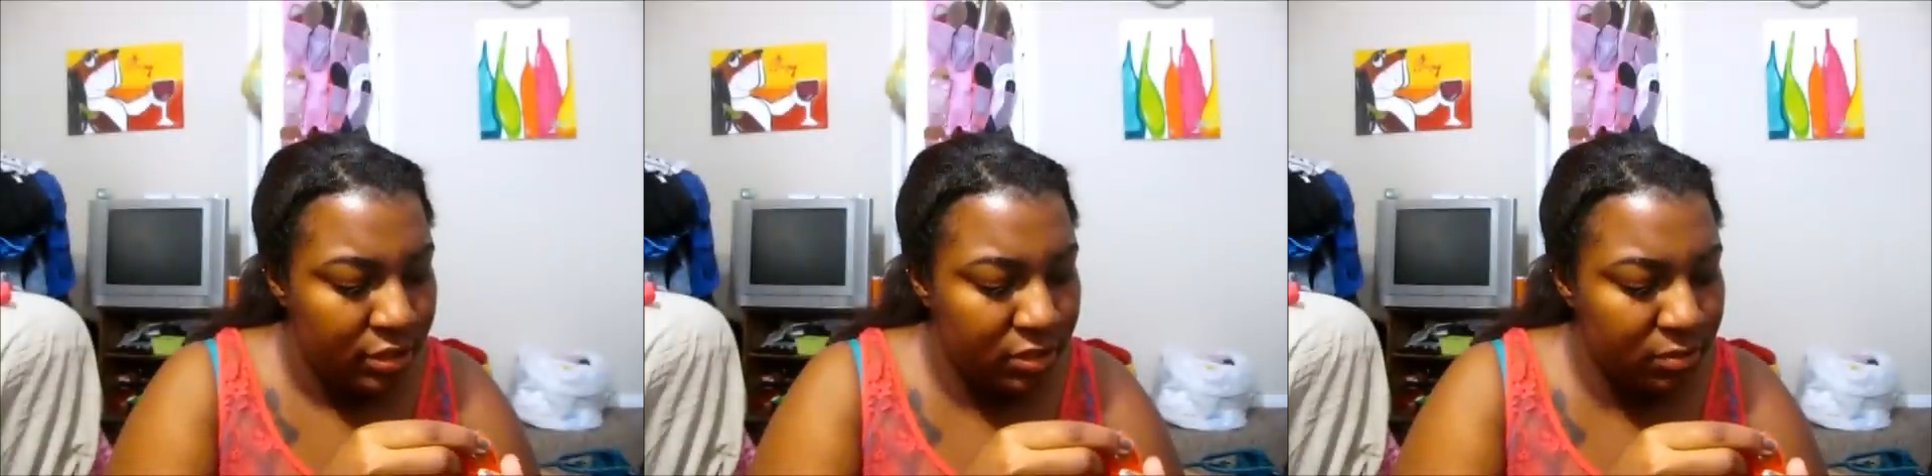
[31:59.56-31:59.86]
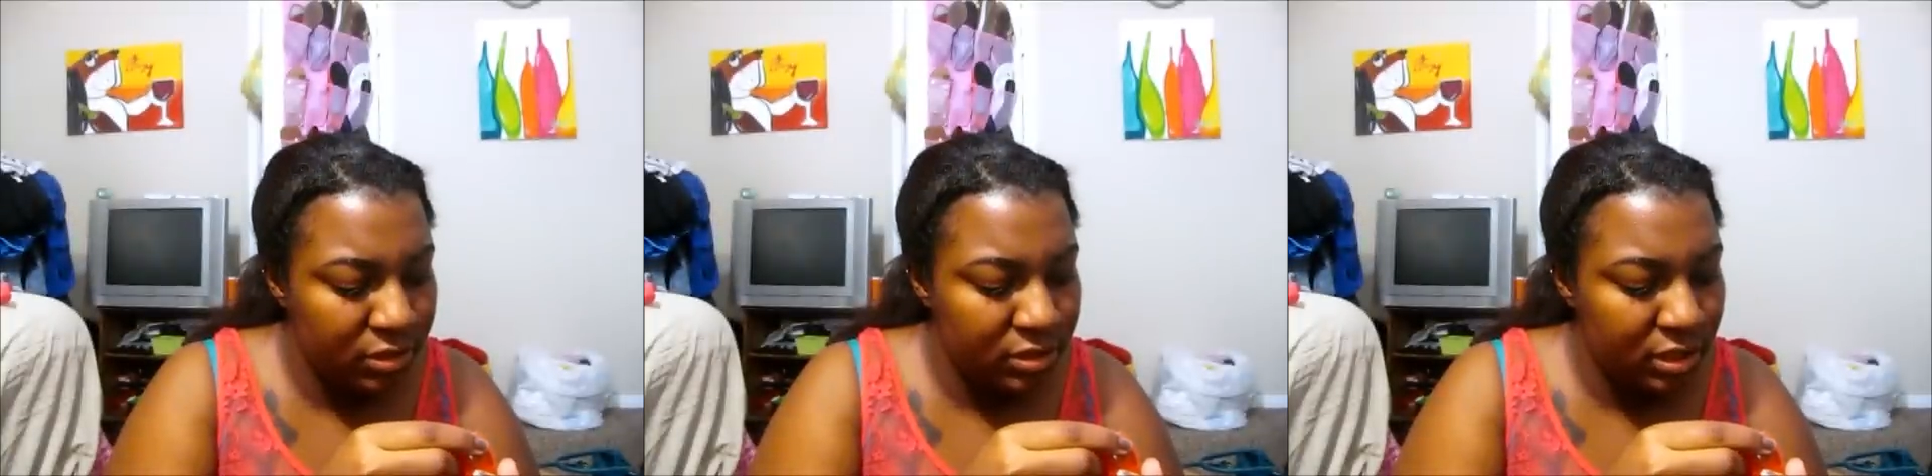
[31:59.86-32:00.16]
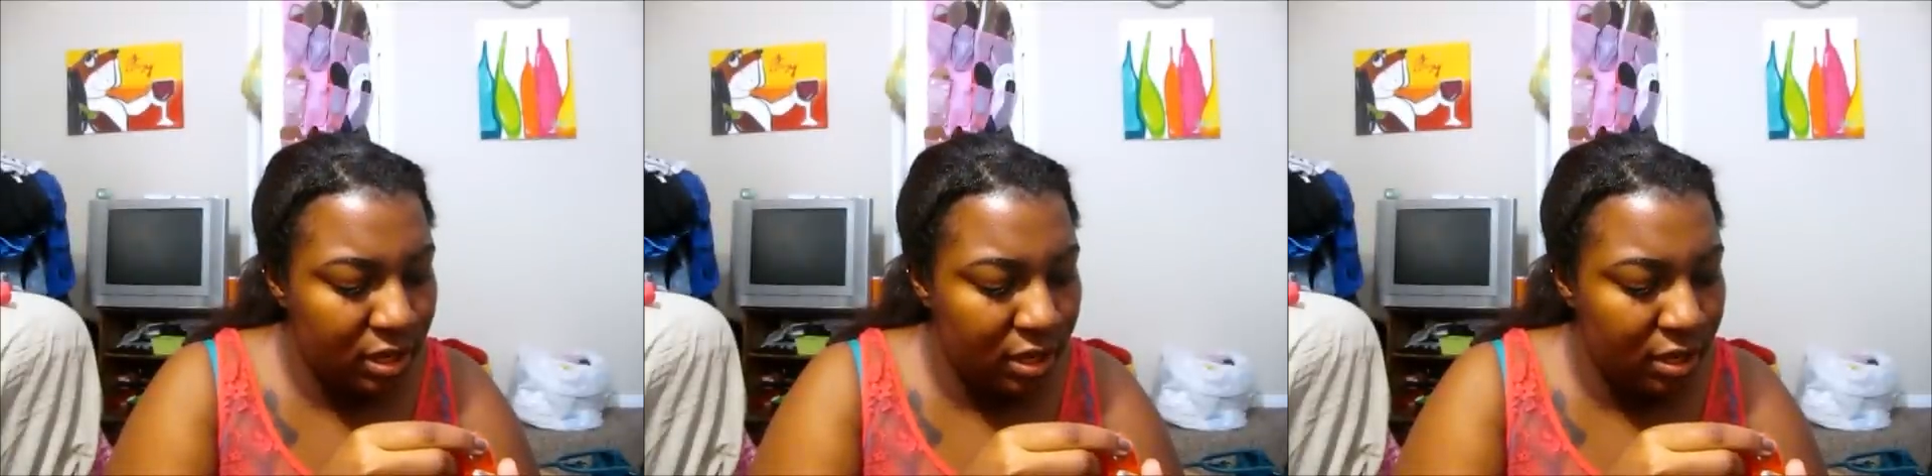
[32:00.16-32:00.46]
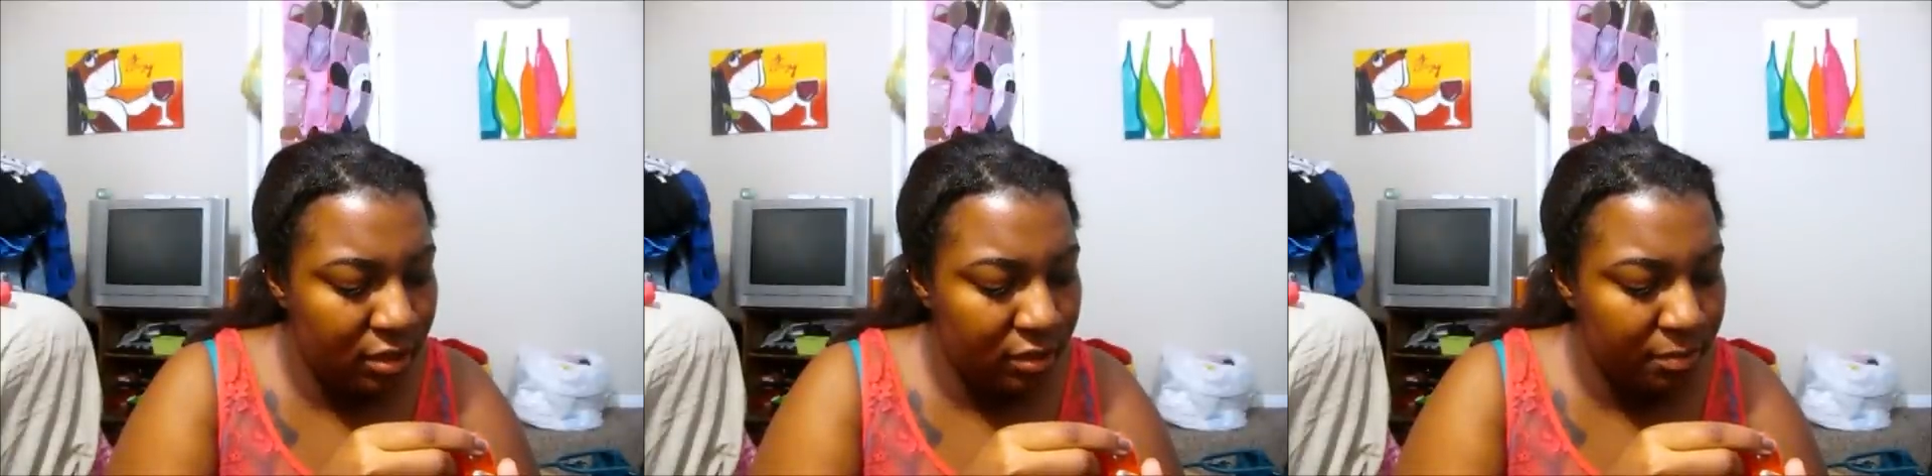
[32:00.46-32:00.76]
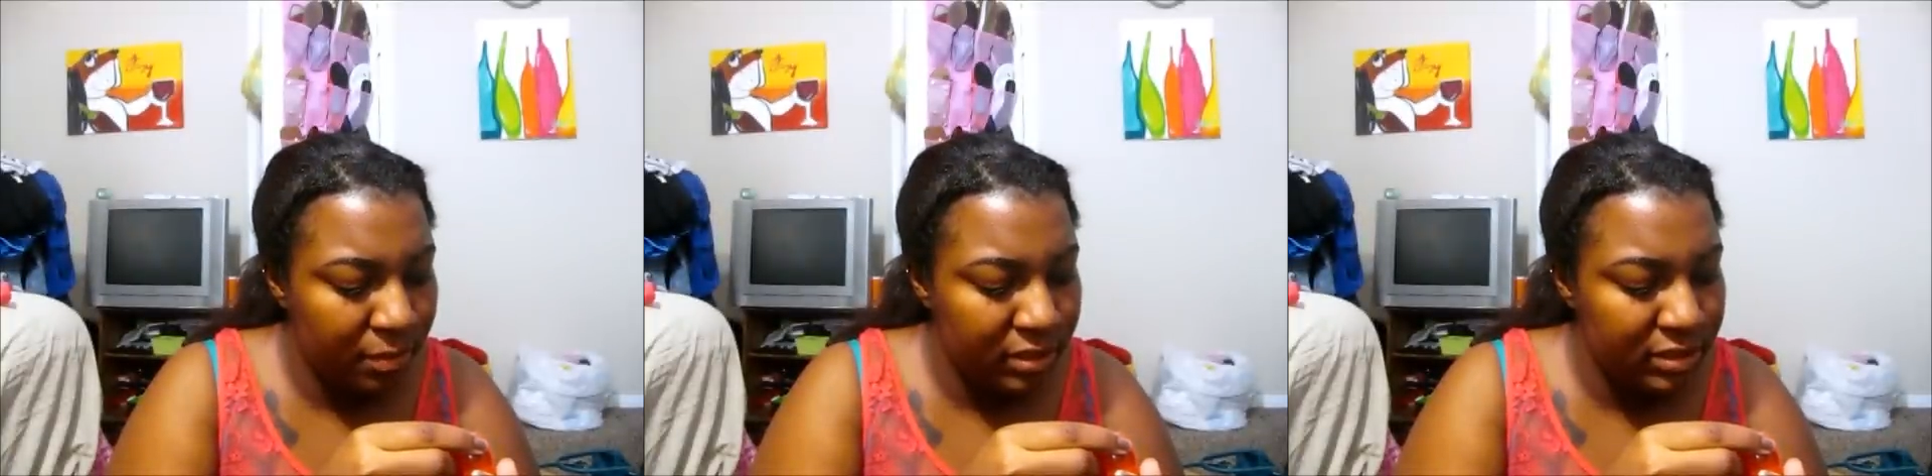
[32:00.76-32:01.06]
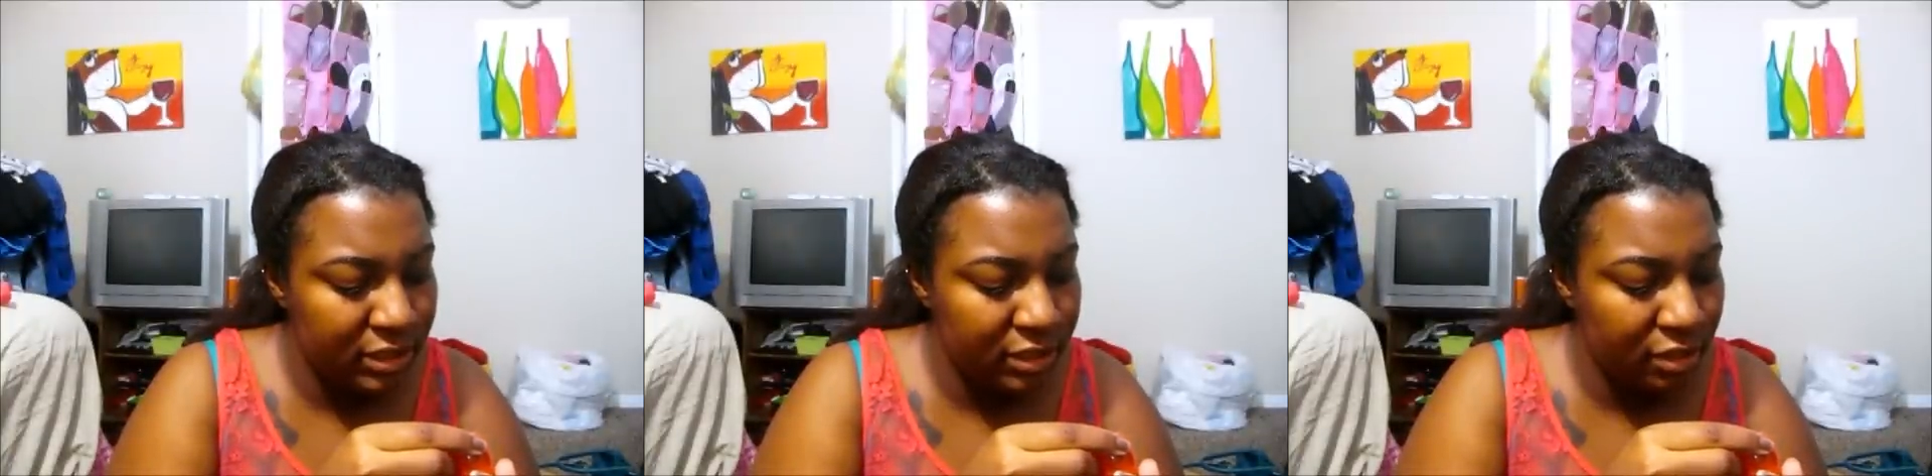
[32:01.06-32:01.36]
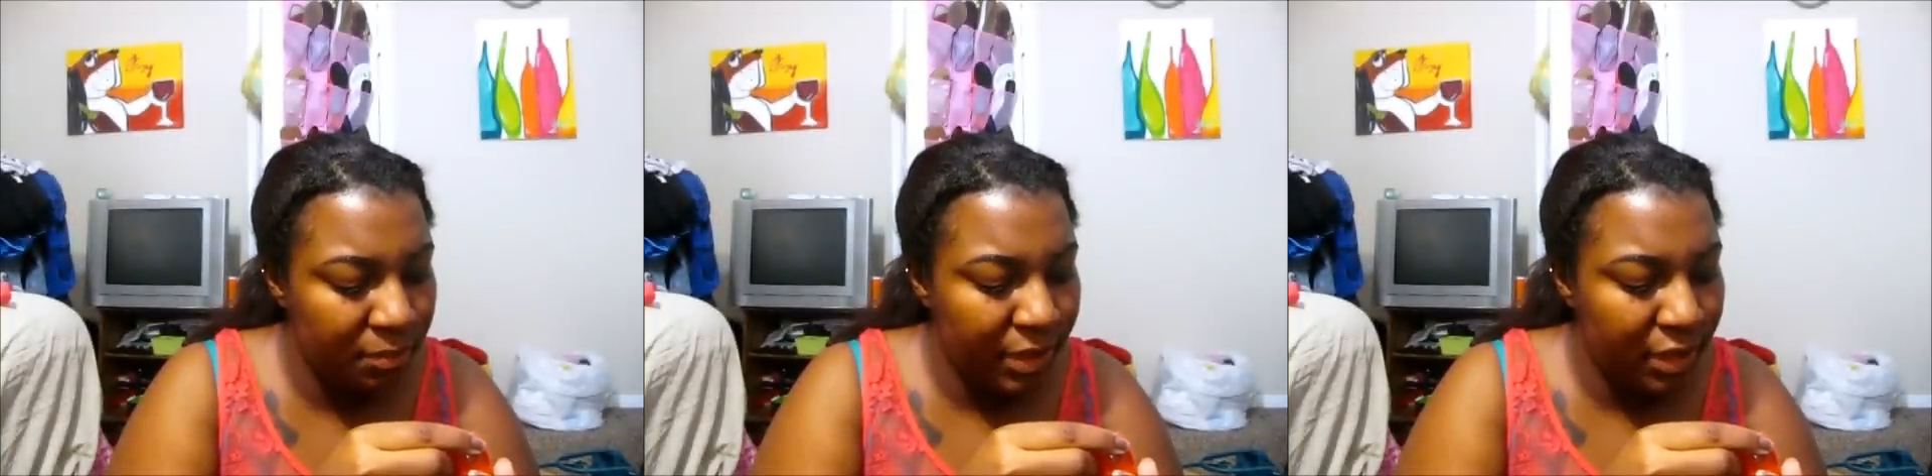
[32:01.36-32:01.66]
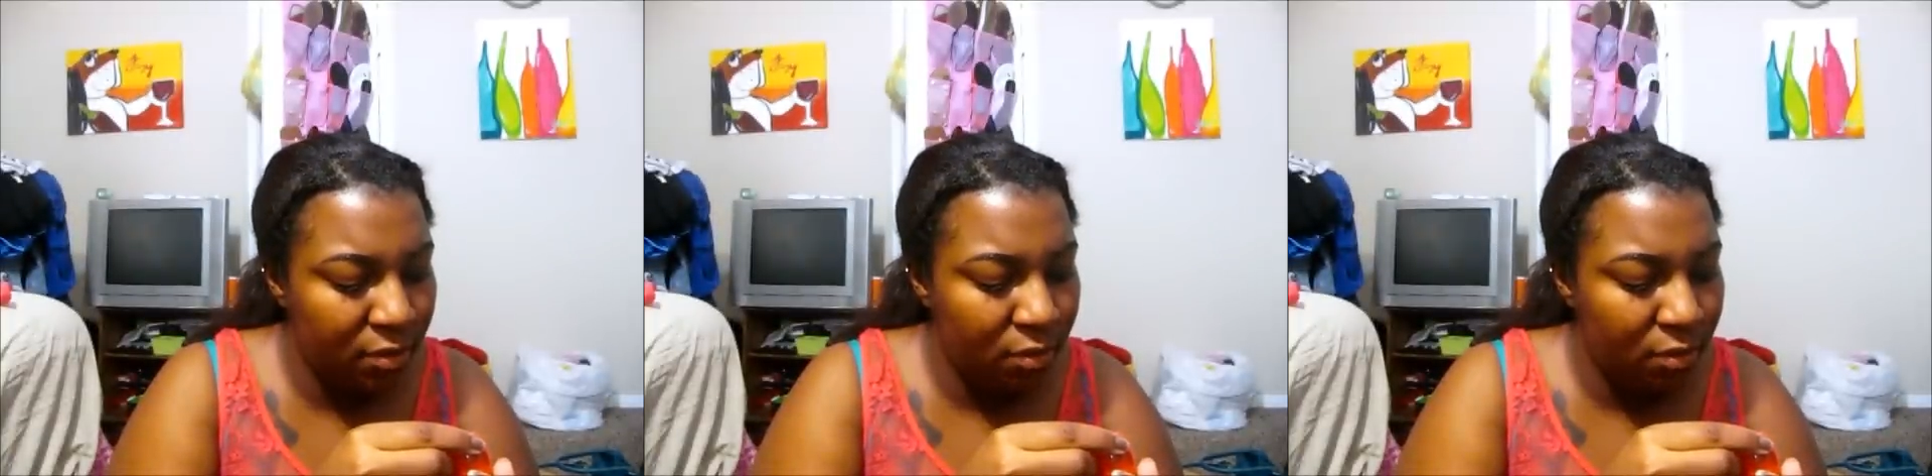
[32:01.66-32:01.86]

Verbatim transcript: This one is called Montego Bay